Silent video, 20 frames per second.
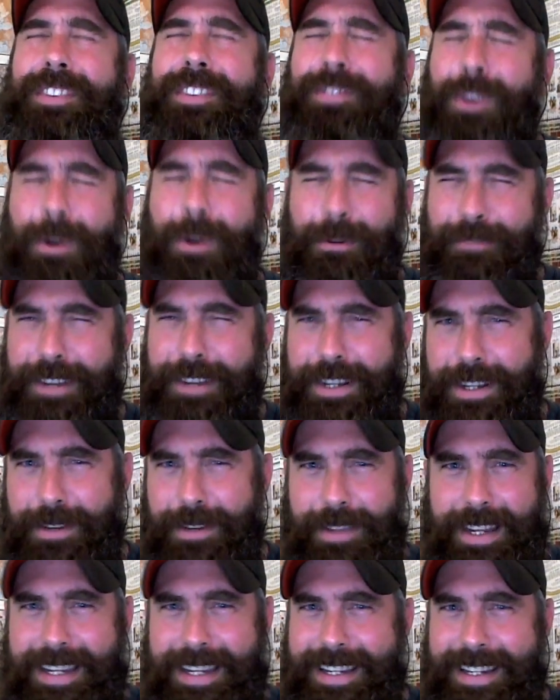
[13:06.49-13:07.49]
whole video
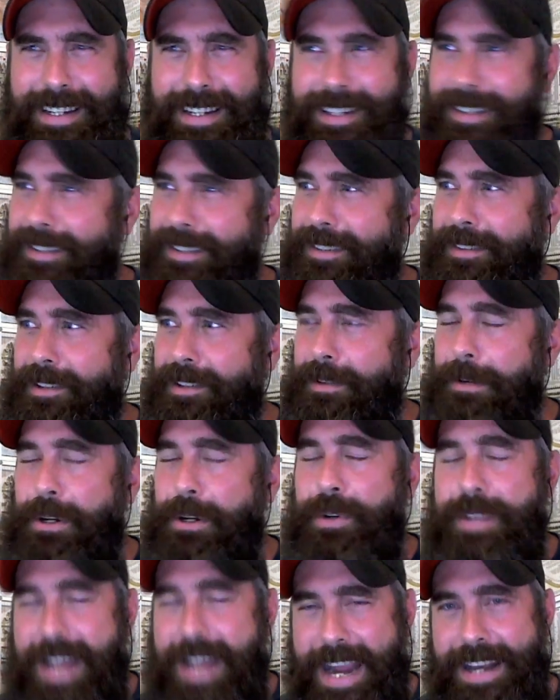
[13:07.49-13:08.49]
that he
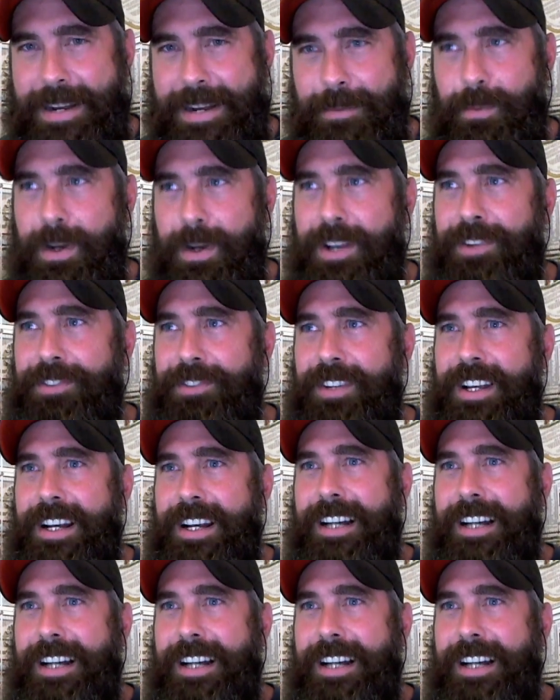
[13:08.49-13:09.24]
created was